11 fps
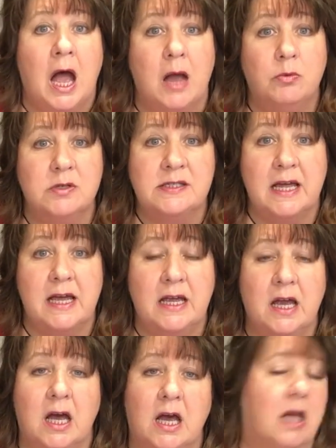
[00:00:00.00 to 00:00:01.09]
I will say
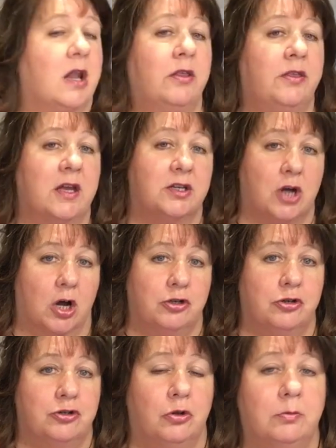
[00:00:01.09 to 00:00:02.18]
another thing a doctor
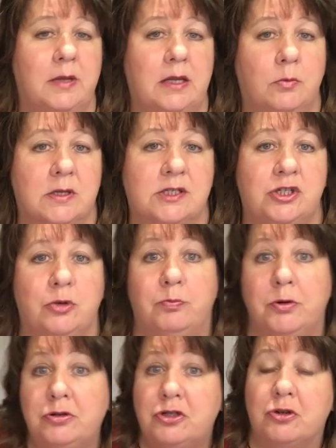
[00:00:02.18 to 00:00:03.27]
told me was to
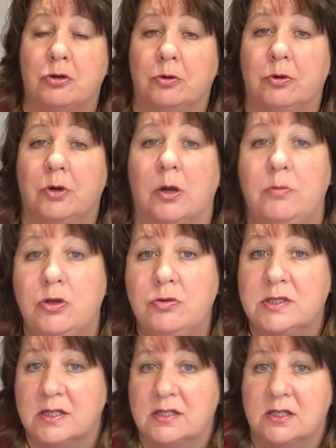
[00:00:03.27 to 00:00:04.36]
boost your immune
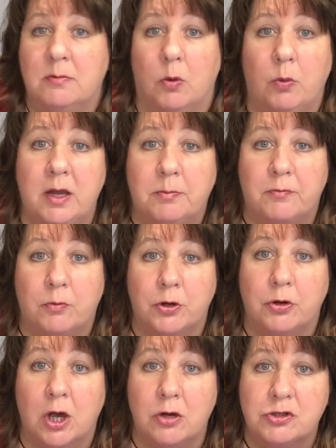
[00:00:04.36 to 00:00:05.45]
system a week before
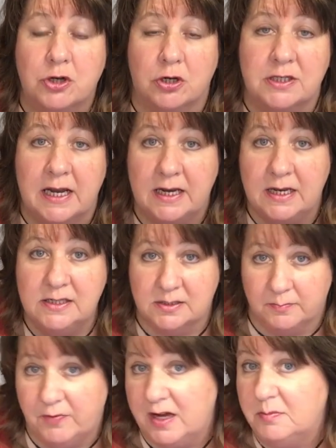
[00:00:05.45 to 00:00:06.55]
you go, start taking
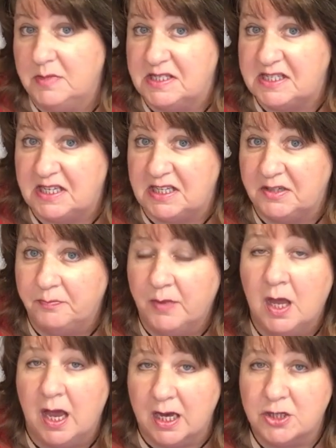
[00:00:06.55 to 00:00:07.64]
some vitamin C,
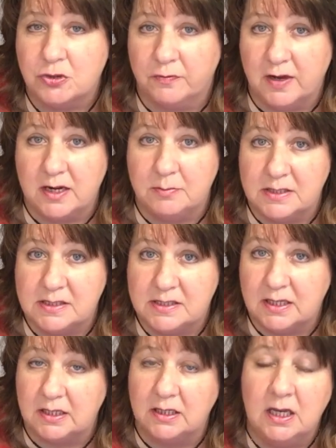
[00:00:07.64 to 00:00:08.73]
extra vitamin
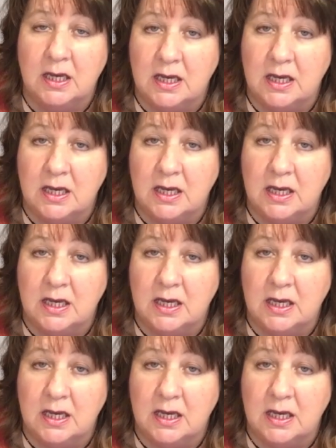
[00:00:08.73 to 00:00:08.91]
C.